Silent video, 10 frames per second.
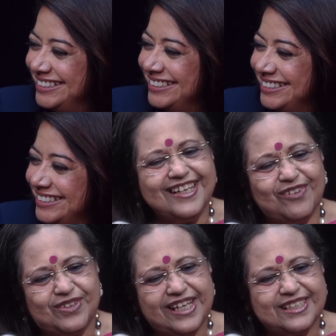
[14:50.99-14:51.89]
and it was such a
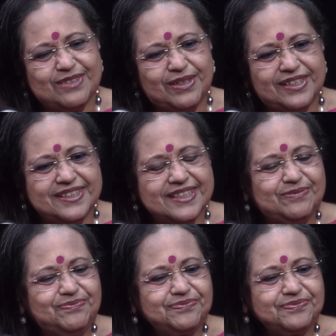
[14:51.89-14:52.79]
lovely experience.
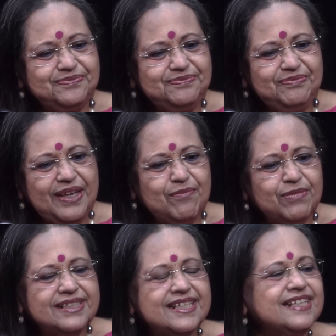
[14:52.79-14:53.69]

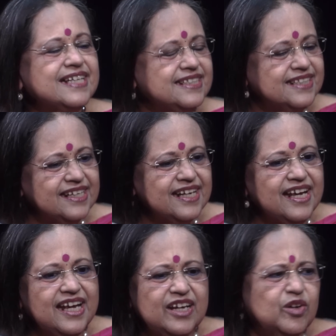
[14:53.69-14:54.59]
But as I said,
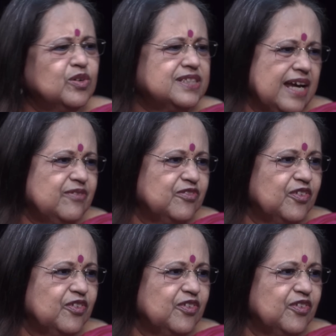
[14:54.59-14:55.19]
no time